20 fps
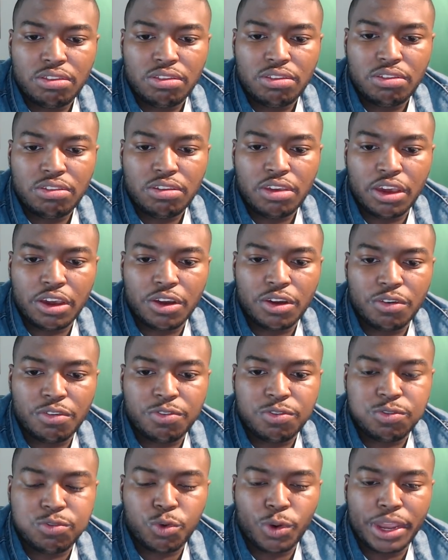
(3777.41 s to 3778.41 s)
Tigger
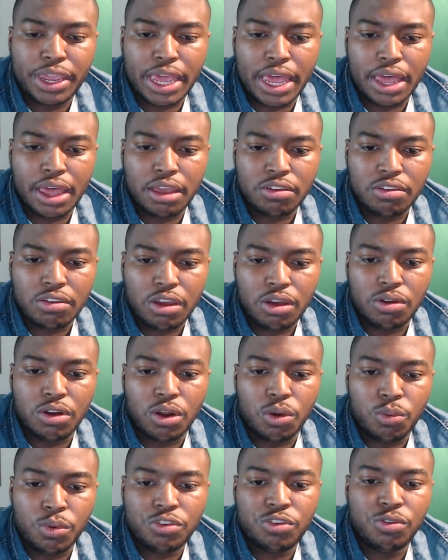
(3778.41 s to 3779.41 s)
freak ass. I don't know
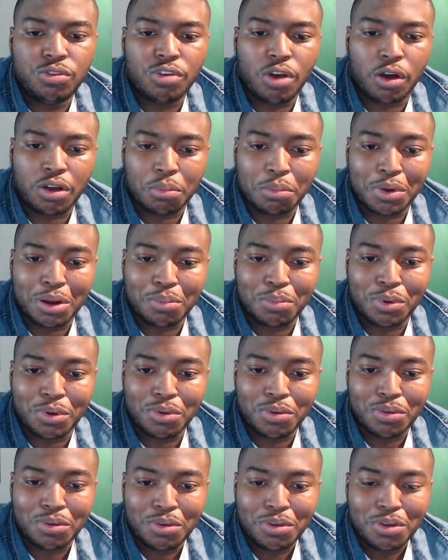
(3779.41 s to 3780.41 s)
what you talking about, bro.